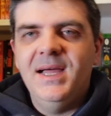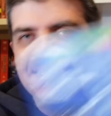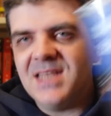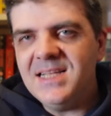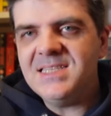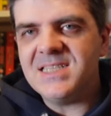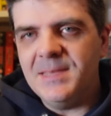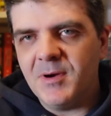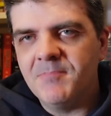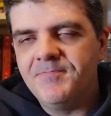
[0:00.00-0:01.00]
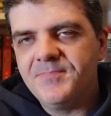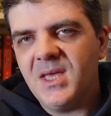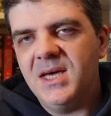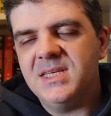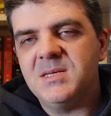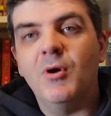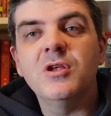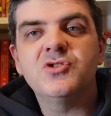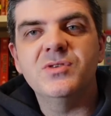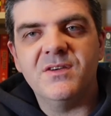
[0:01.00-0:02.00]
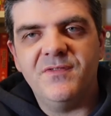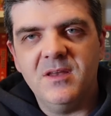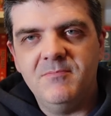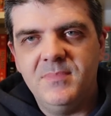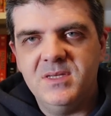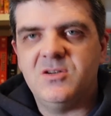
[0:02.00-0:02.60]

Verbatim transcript: it's Light Sleeper and it's a Paul Schrader film, Mr.